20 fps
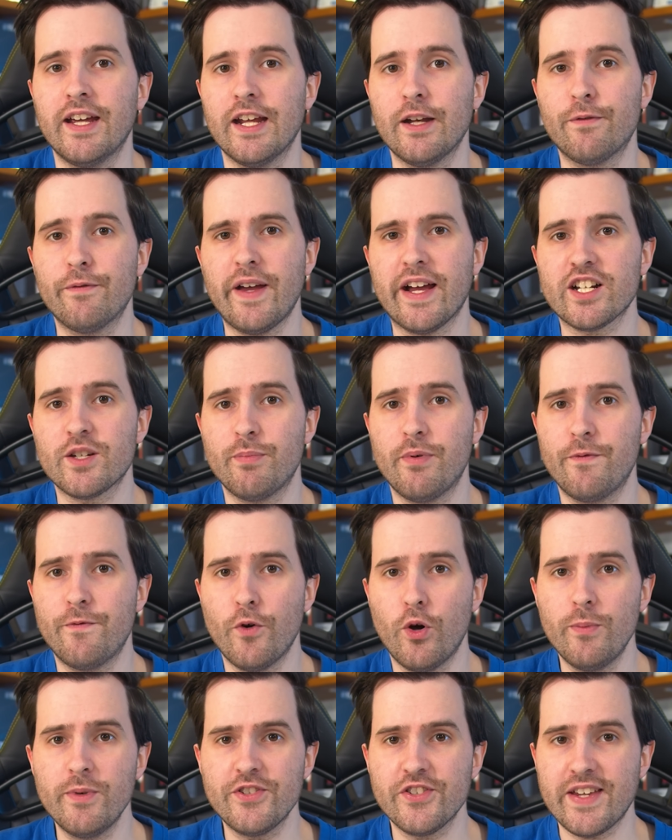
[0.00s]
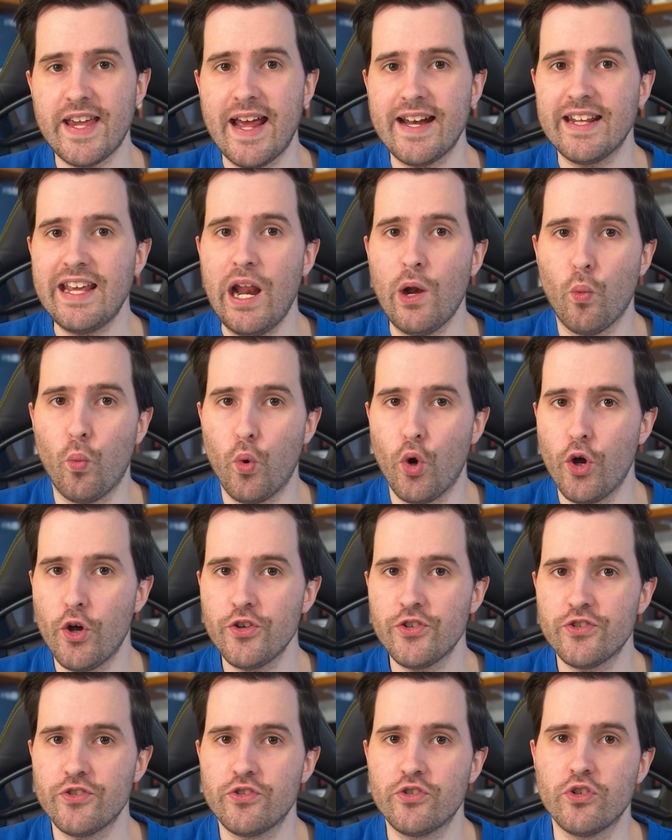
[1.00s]
In fact, performance can get
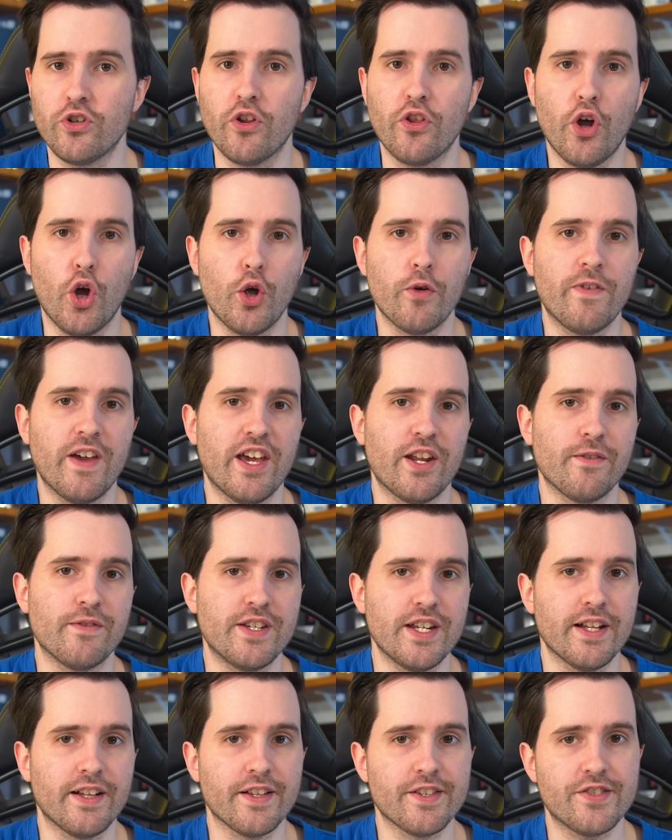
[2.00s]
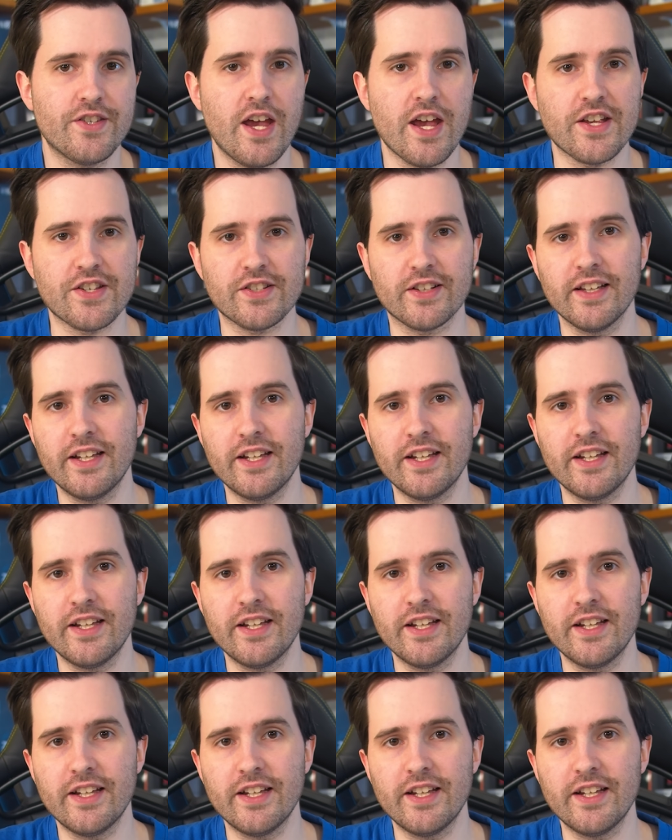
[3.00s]
worse due to the overhead of DLSS,